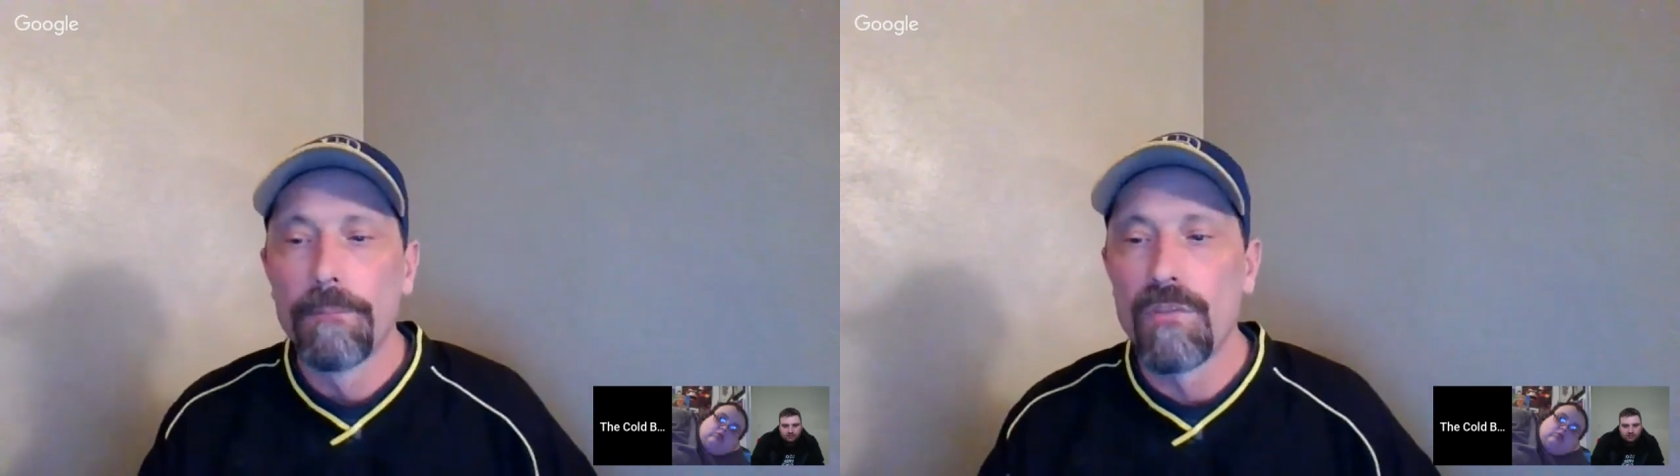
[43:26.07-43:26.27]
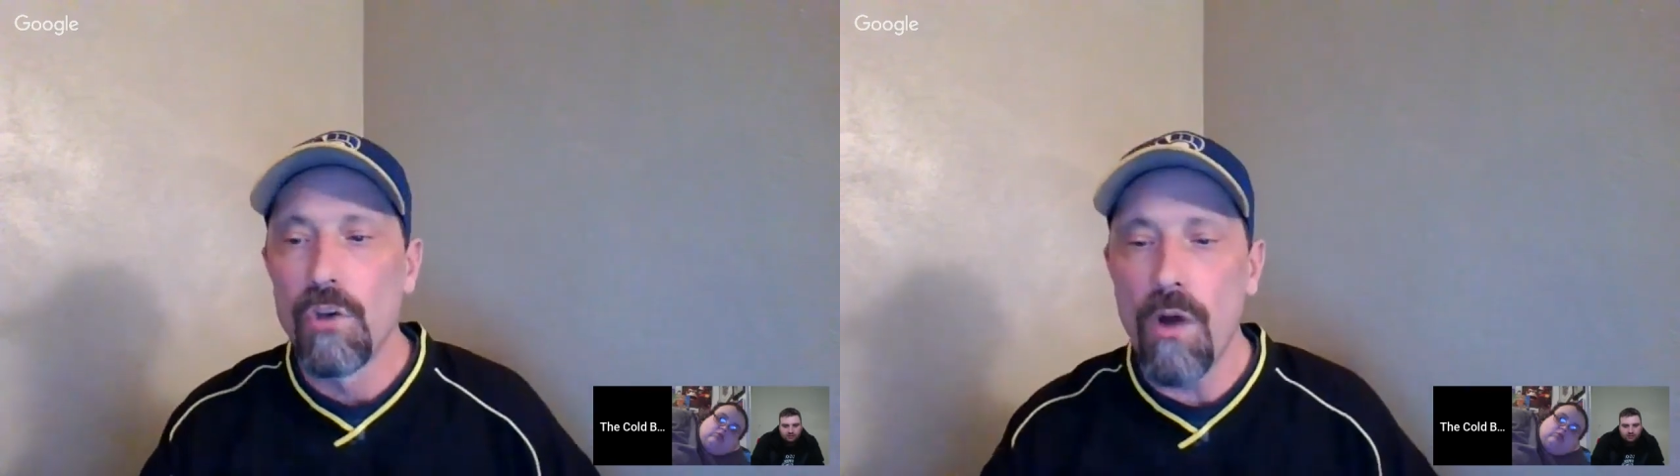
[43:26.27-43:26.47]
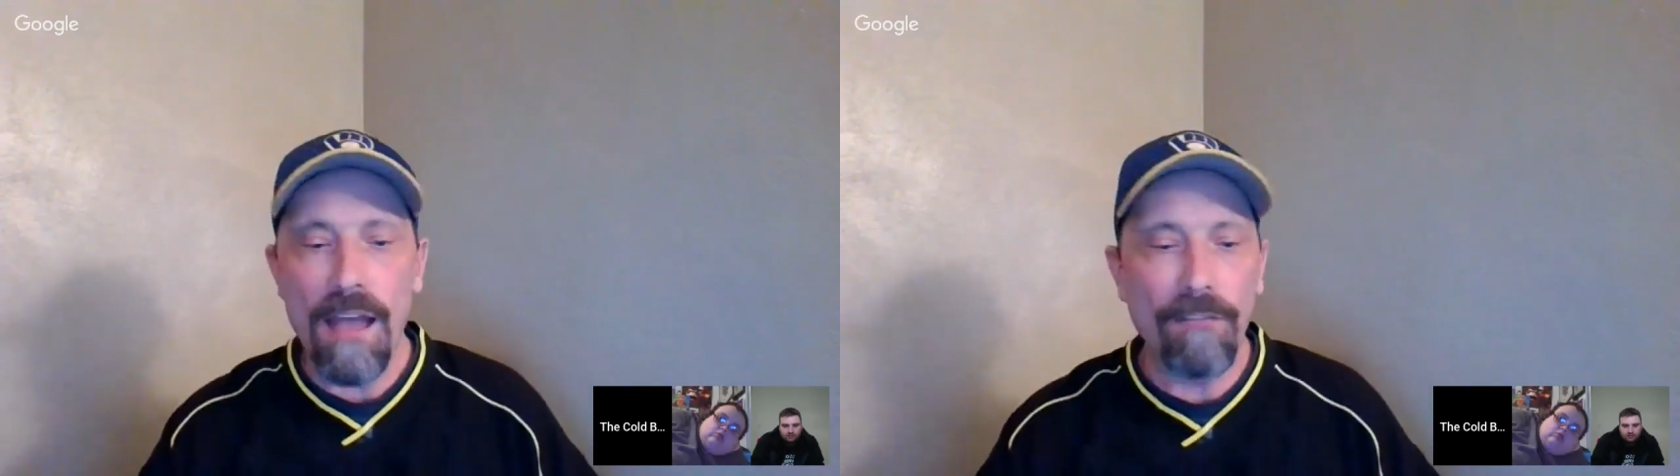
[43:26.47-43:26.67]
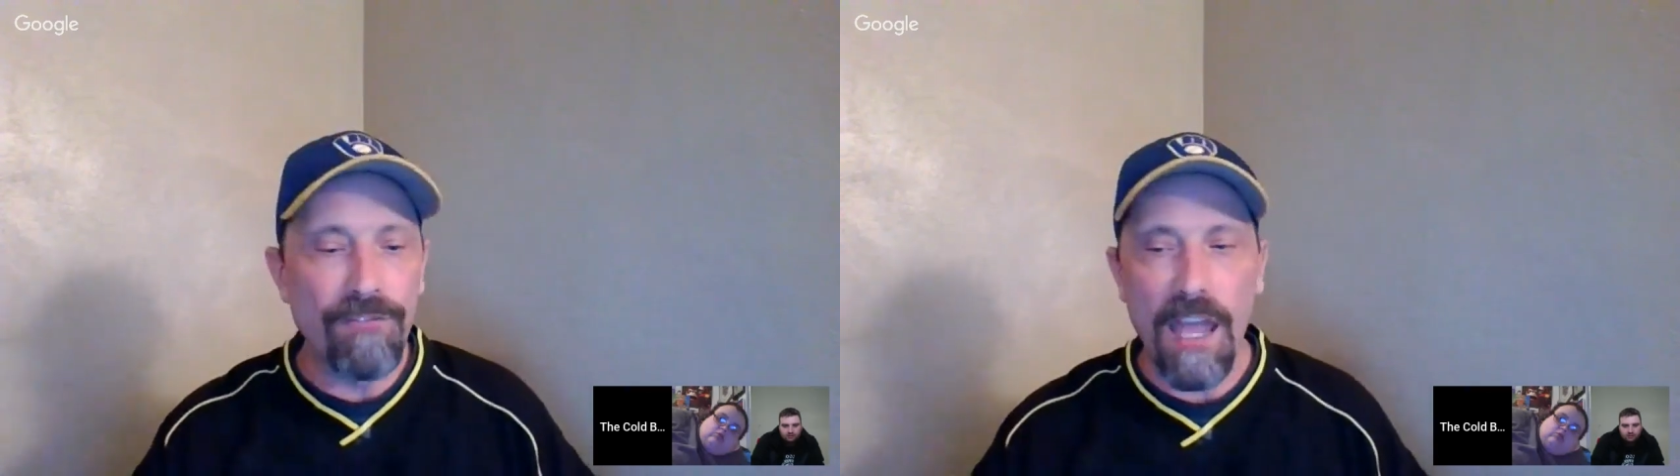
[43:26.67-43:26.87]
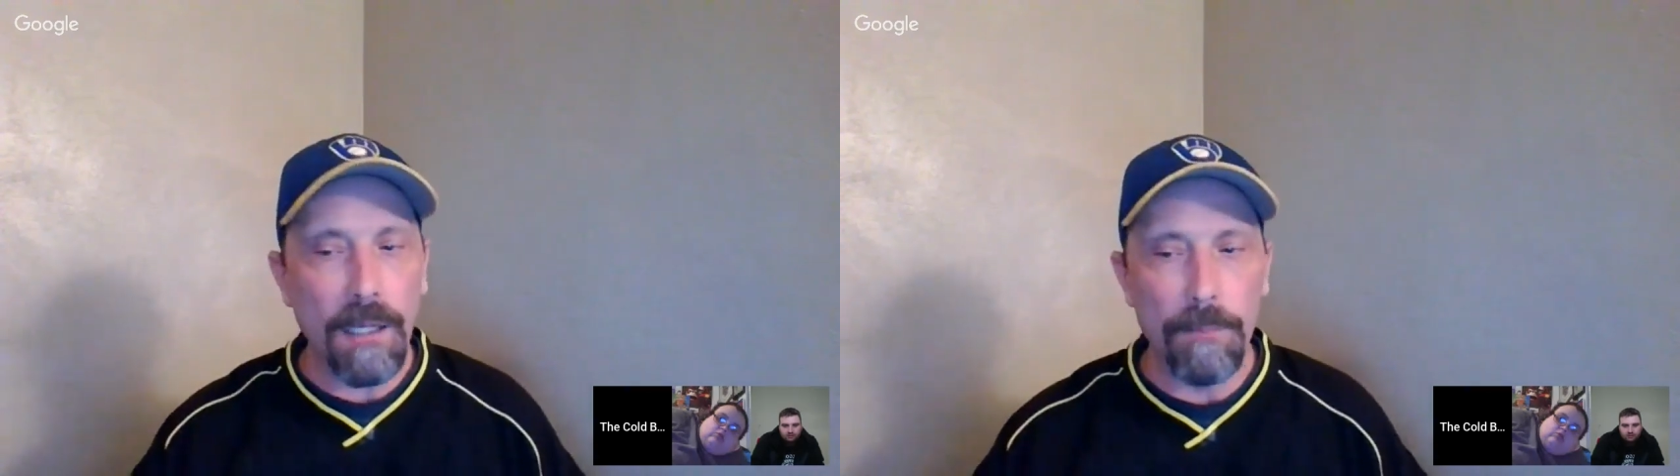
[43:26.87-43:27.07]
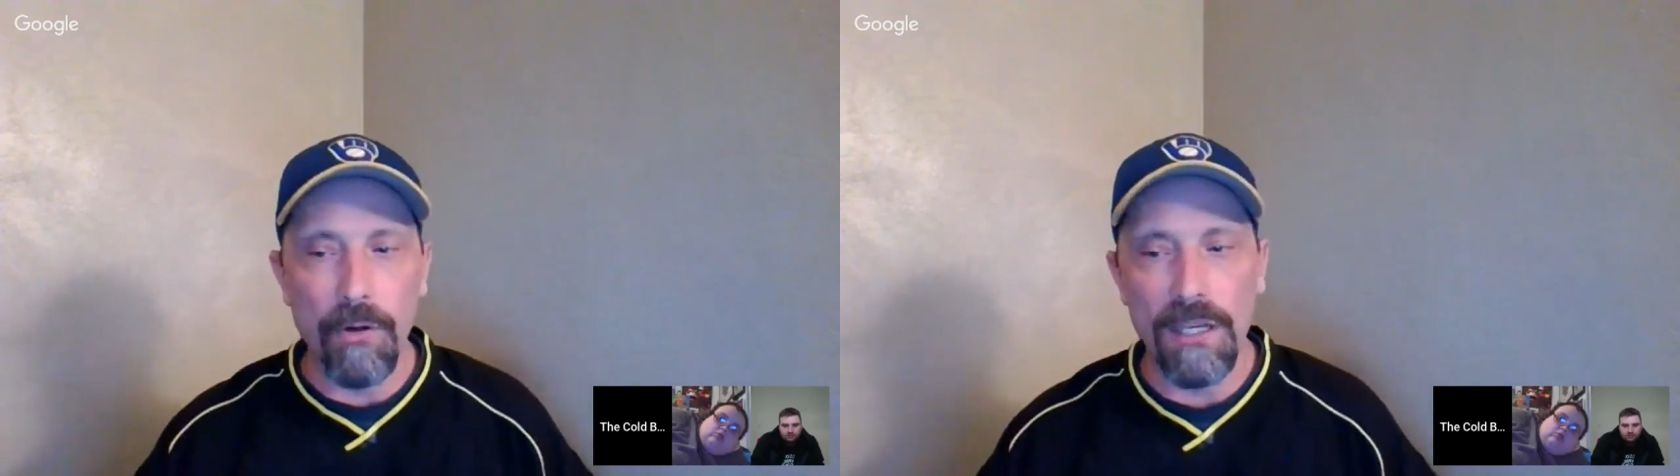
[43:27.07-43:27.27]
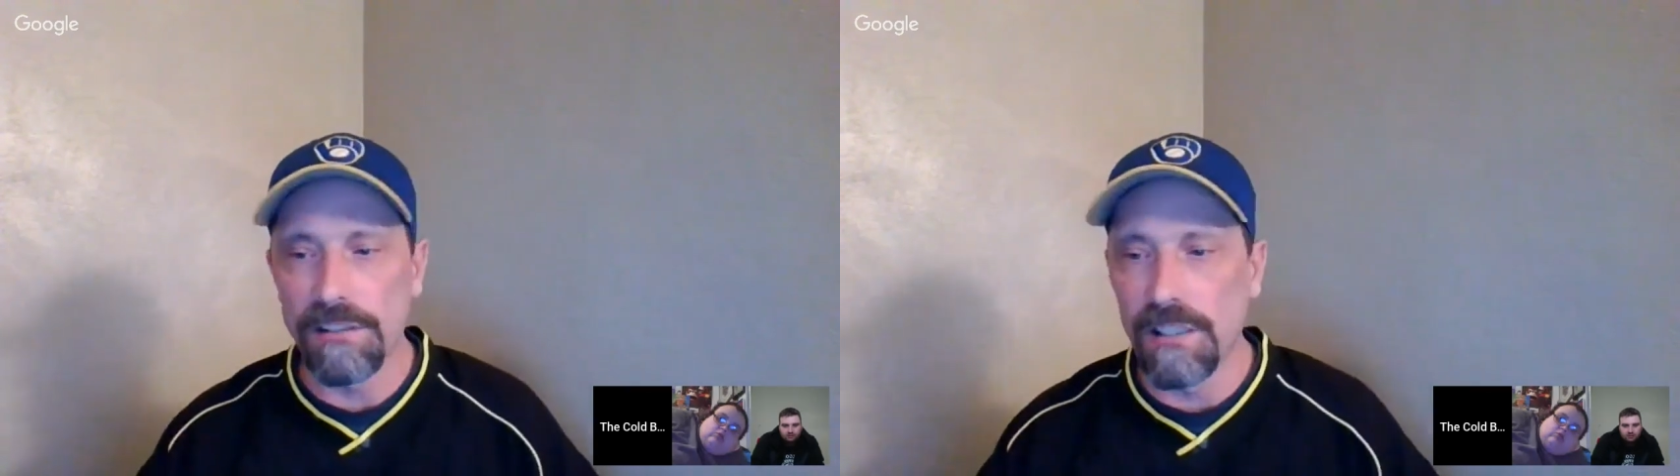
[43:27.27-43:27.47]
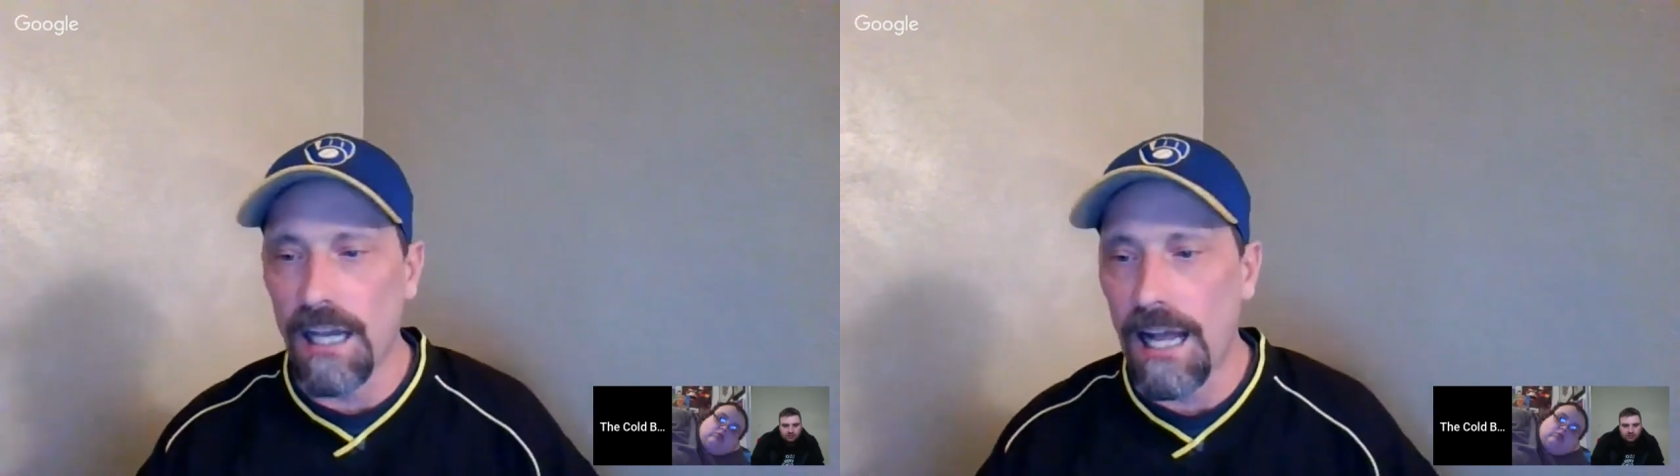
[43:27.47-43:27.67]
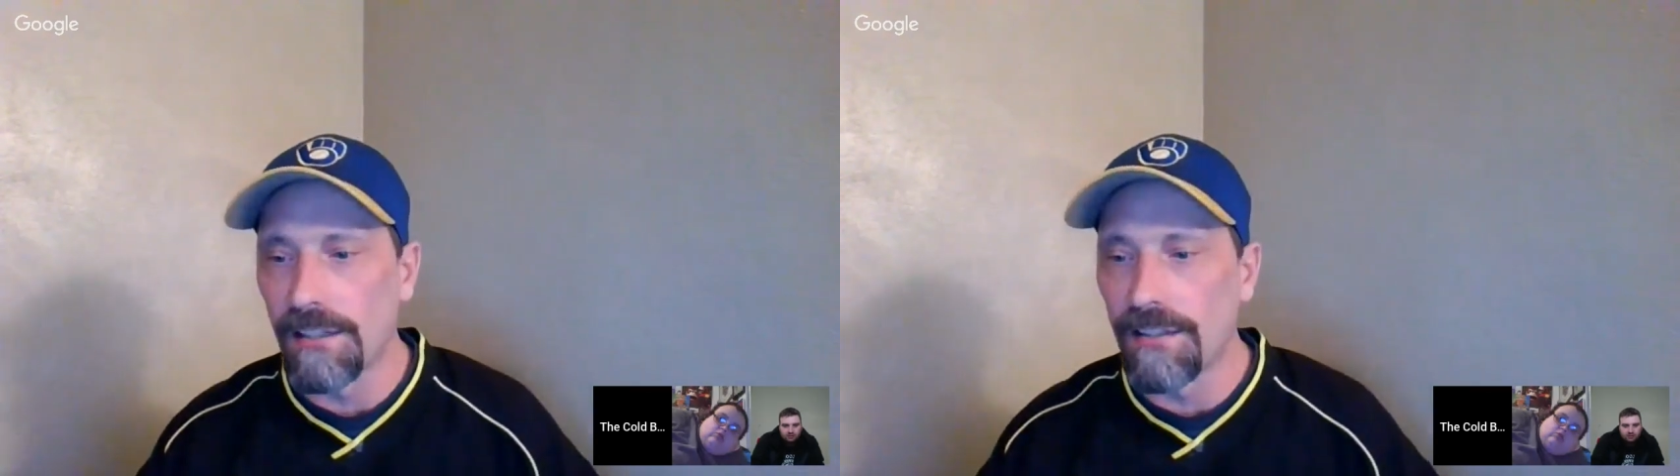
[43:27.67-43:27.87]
You have Dak Prescott.